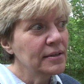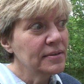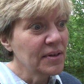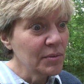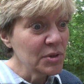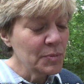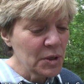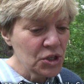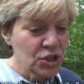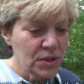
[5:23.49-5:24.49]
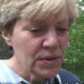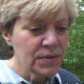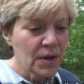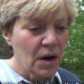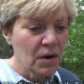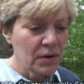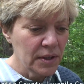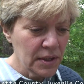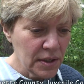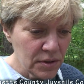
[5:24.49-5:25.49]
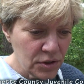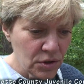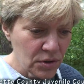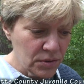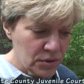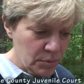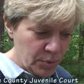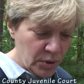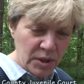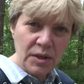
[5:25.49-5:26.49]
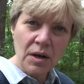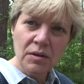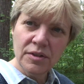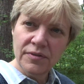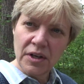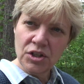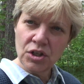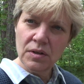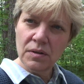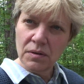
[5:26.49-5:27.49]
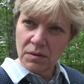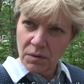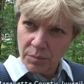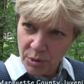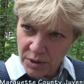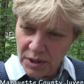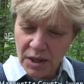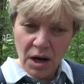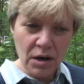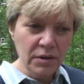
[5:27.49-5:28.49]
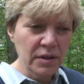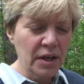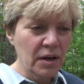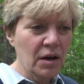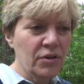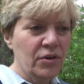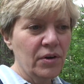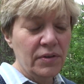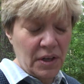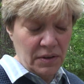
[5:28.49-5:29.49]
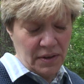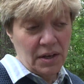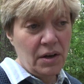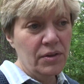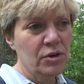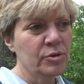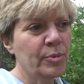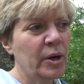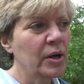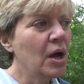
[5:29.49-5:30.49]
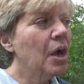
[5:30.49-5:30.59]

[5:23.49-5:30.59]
some species are easier to put in cultivation or put in a garden than others, but